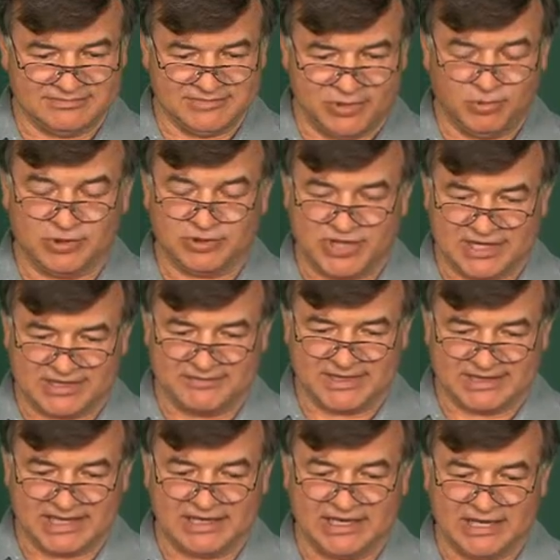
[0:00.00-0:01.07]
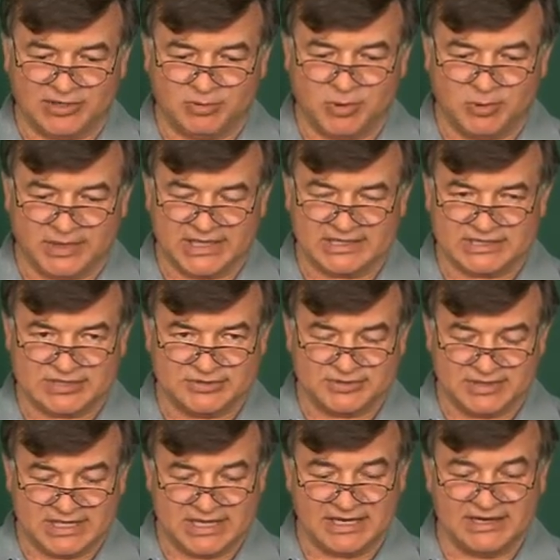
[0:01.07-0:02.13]
And we'll talk about that later when we get to
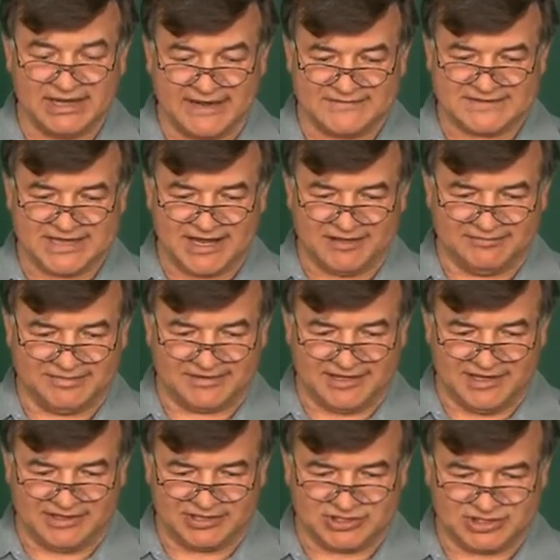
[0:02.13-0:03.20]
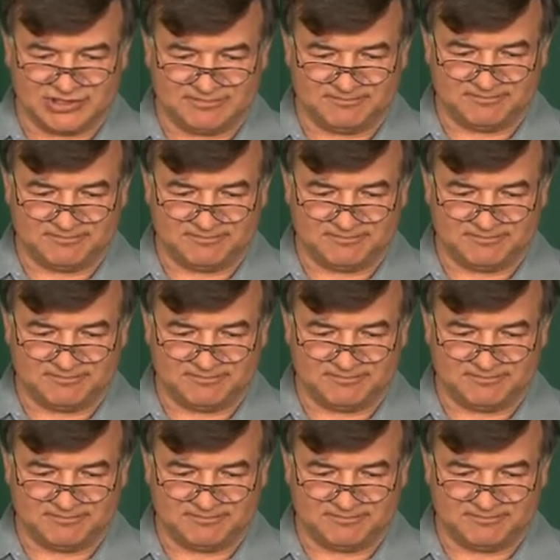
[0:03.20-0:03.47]
the lifestyle pathology.